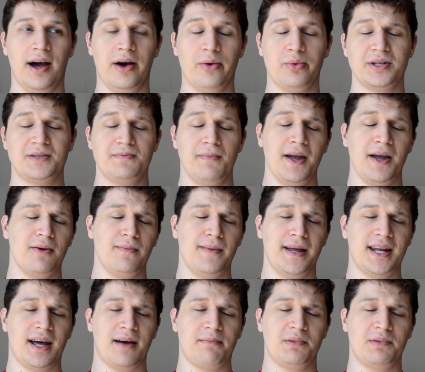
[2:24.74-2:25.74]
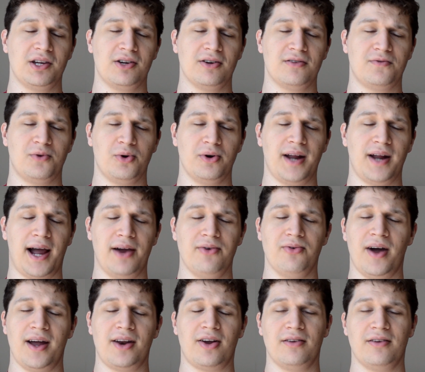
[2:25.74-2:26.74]
which may or may not be good for it. I
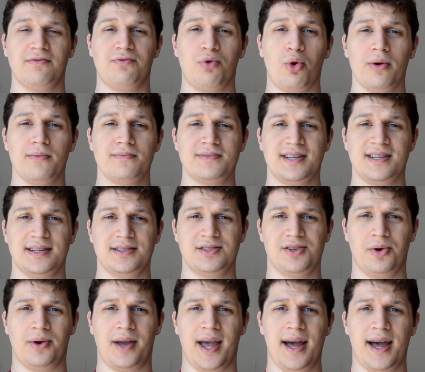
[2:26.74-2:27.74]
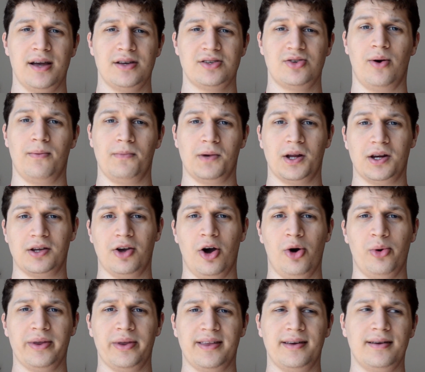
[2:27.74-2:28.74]
read on forums that it's okay, so I'm going to go
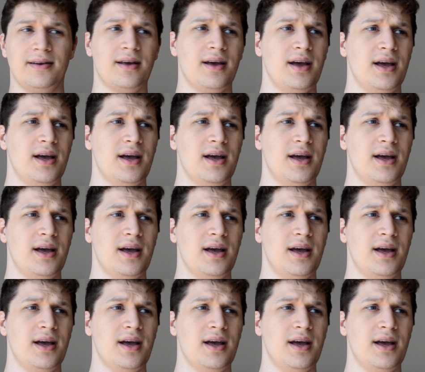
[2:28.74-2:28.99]
with it.